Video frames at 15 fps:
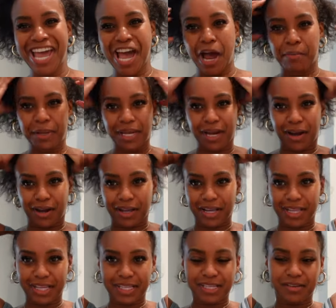I'm gonna get a
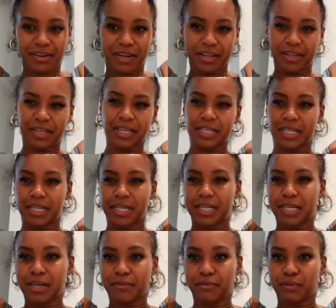list of all the things I need
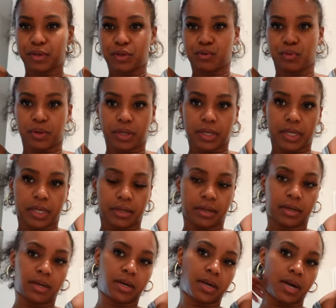to get from the store and then
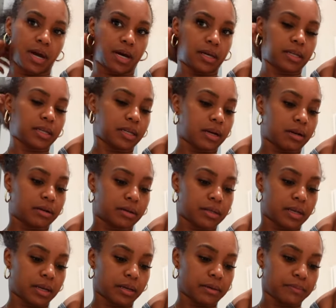I'll see y'all in a
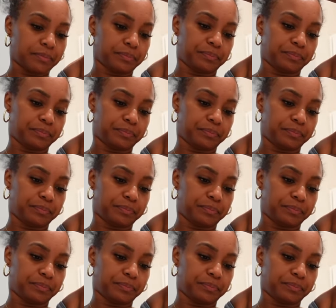second.